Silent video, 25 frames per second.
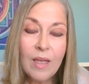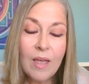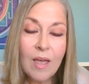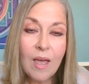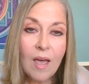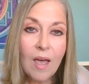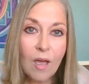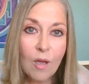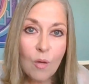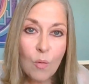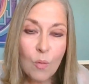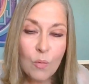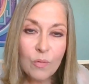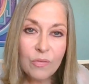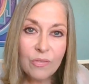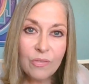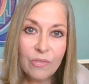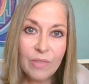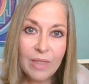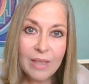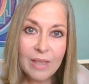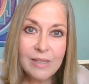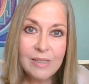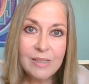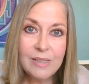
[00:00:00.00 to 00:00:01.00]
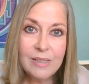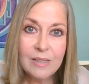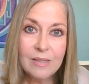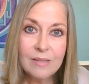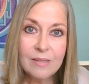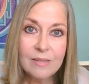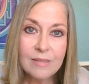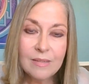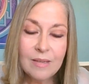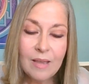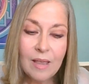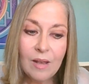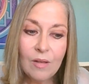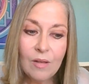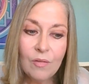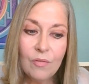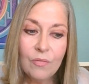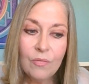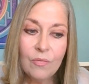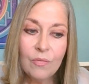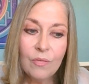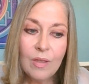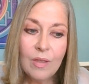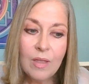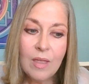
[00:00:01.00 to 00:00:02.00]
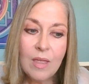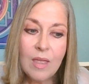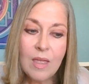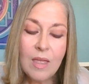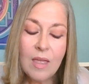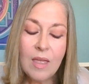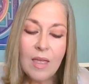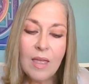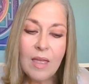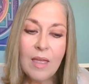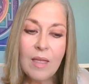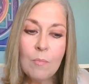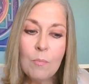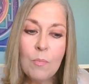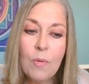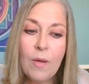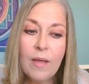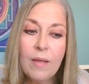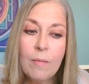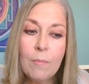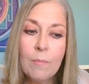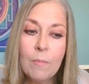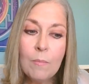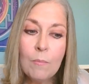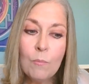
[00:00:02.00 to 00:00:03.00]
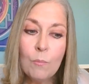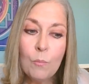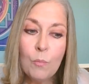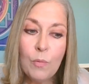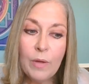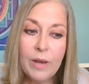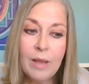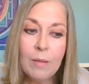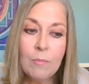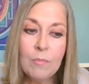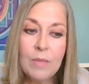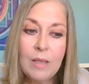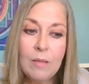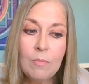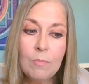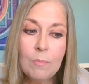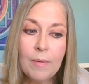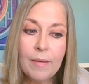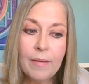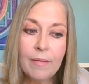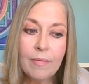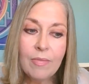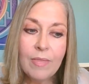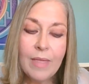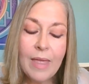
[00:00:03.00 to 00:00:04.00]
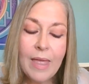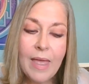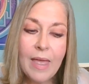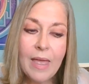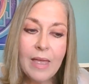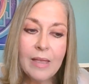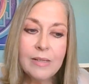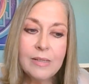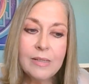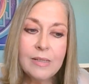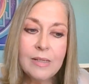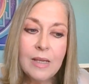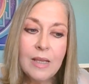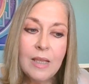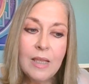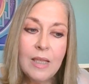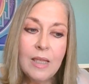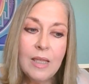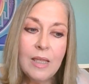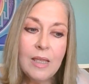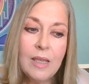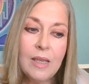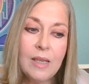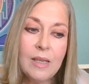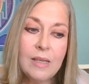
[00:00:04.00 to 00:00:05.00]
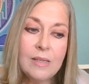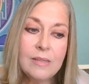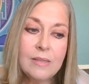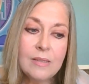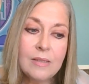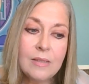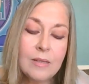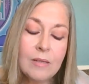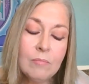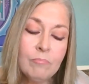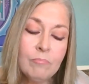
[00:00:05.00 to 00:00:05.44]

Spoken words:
our authentic self. And by what I mean by that is,